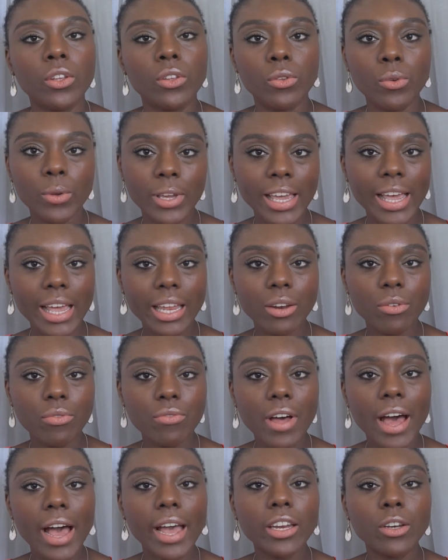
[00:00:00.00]
You can
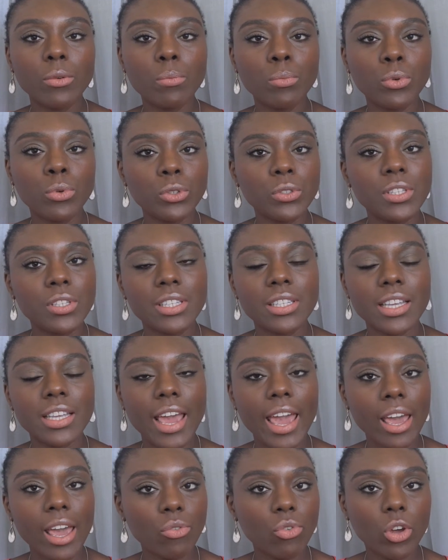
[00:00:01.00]
find Boots
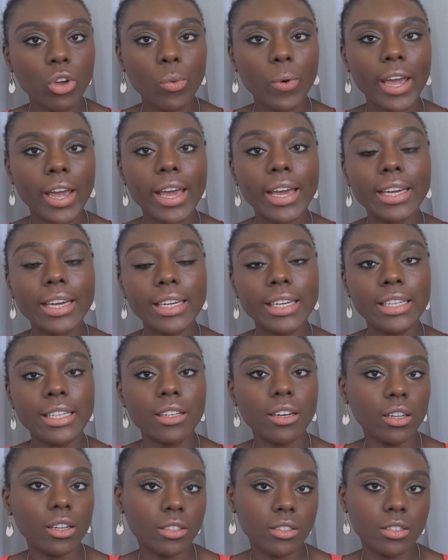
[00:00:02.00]
everywhere
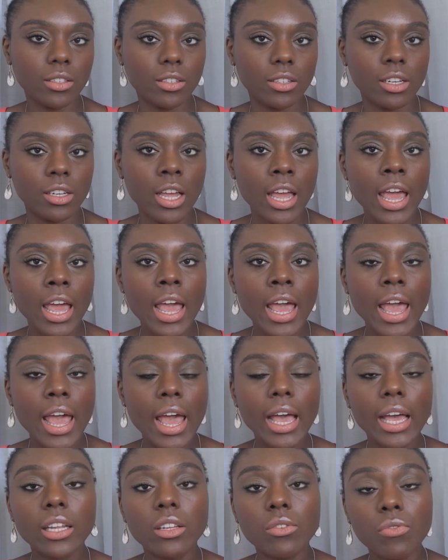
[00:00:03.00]
in London,
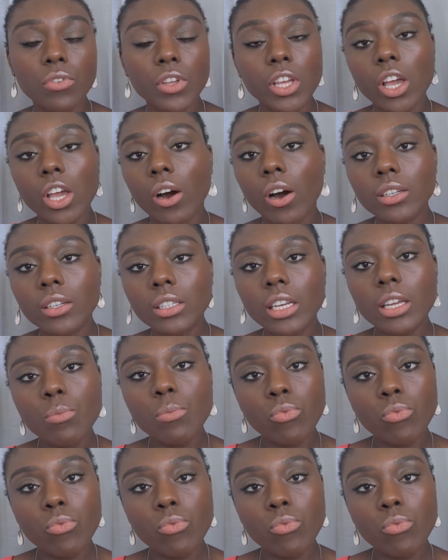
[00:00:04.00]
and the only